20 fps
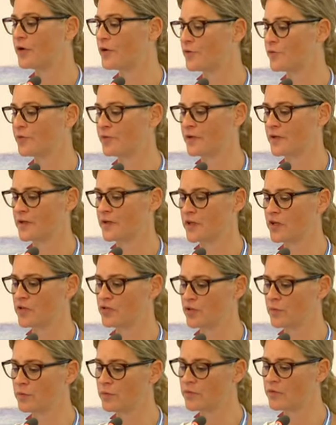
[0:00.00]
on different
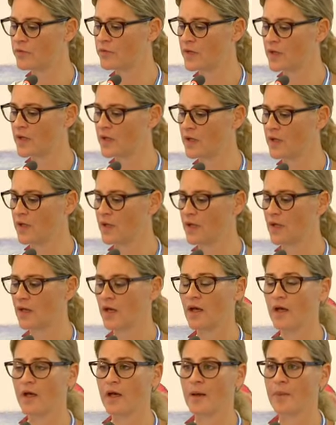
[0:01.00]
issues,
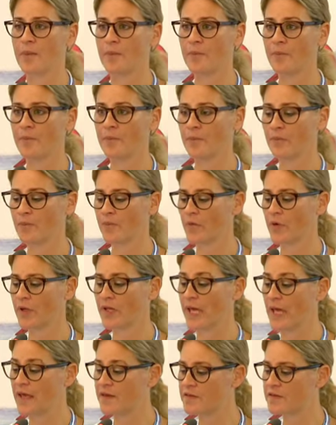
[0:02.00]

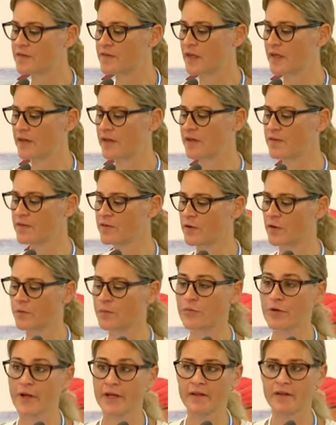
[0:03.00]
case studies
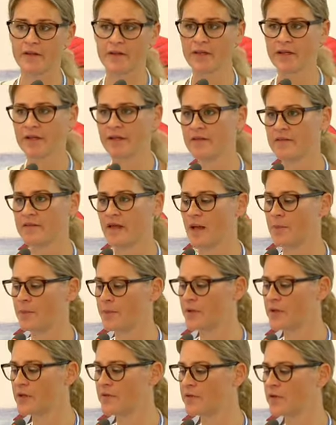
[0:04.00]
on practical
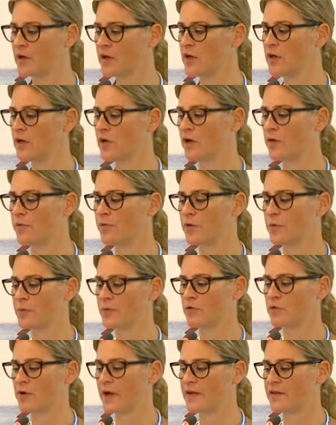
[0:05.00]
examples of
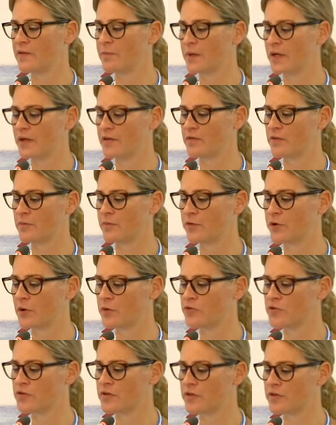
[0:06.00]
human rights-based
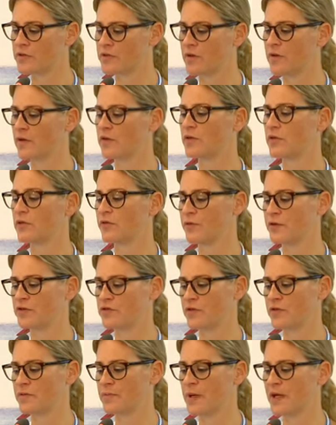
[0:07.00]
approaches to
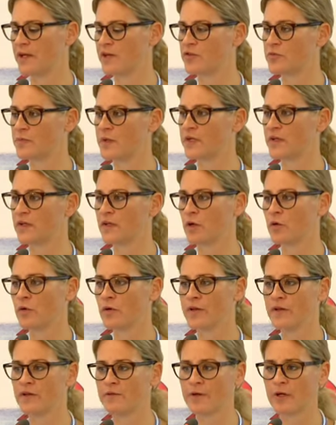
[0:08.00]
fisheries management and
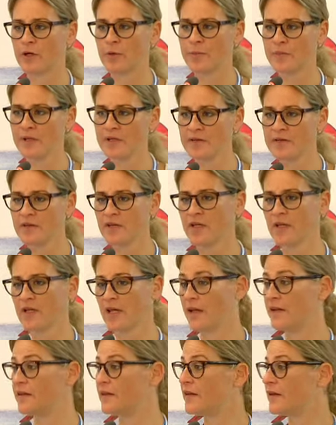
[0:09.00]
local development.
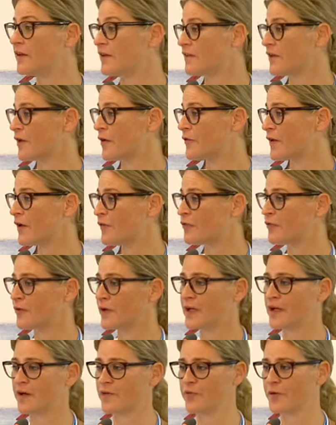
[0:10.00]
And here in South
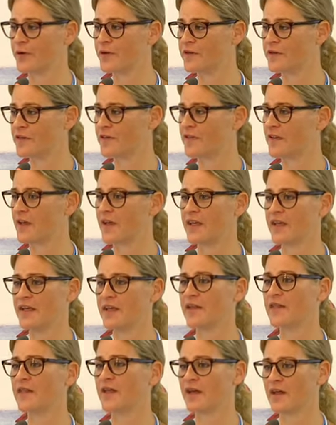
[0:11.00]
Africa, for instance, I
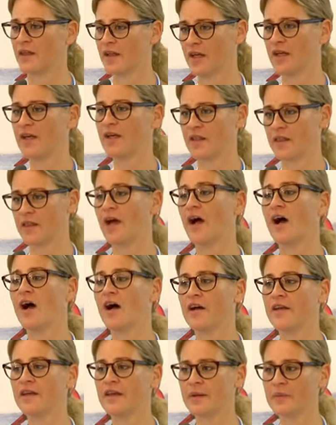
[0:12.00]
hear there
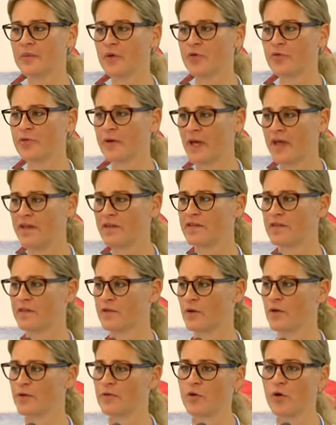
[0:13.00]
are a number of
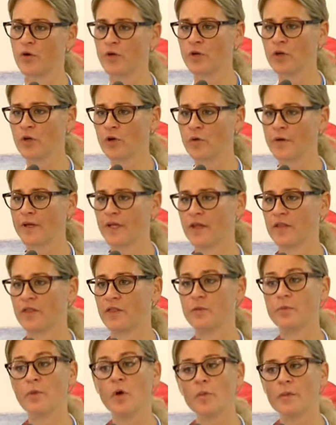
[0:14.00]
cases also ongoing
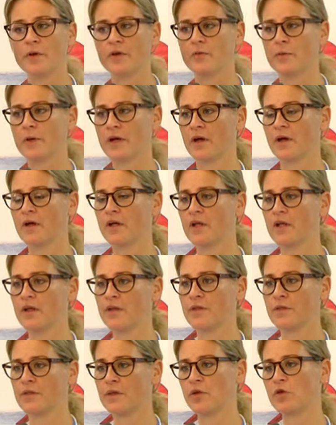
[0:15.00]
at the moment where
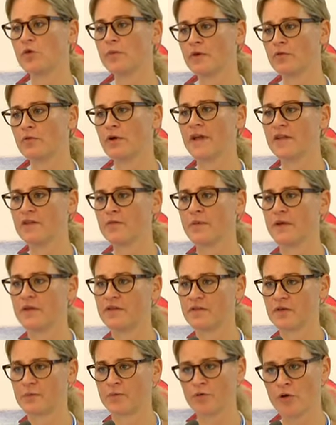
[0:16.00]
the human
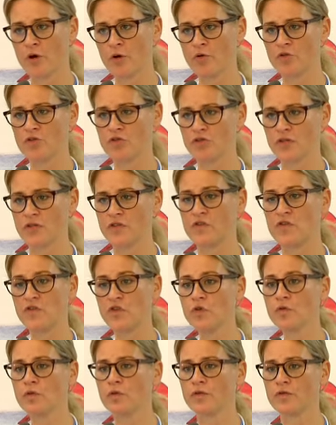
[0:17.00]
rights-based approach
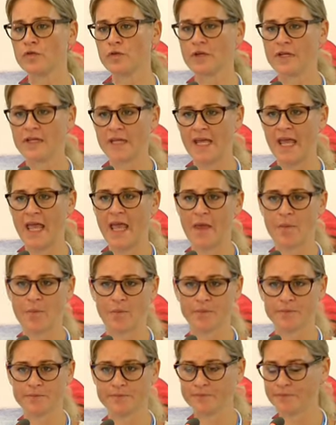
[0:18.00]
is used to
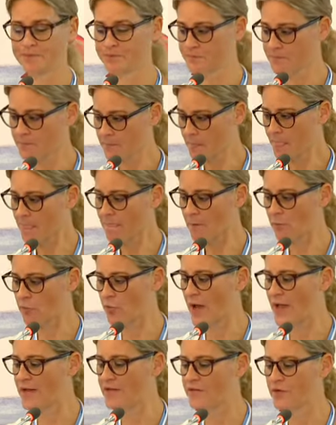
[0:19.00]
claim
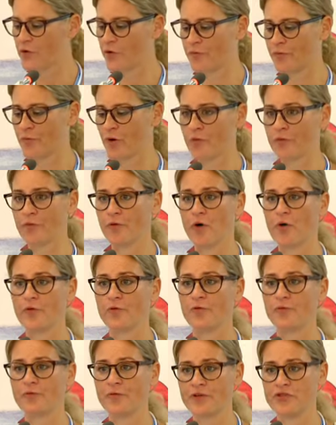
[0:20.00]
rights
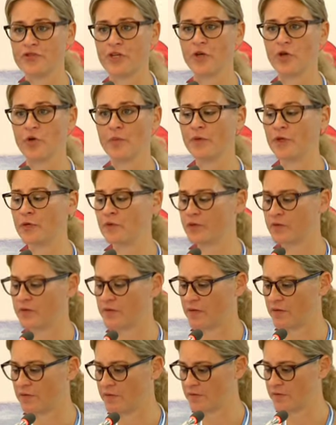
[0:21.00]
of fishing
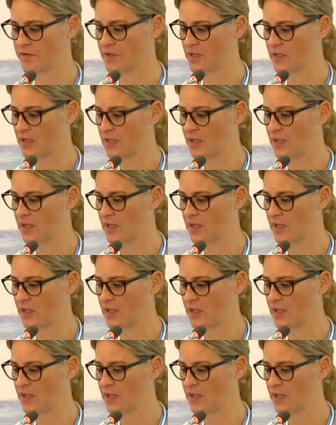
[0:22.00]
communities.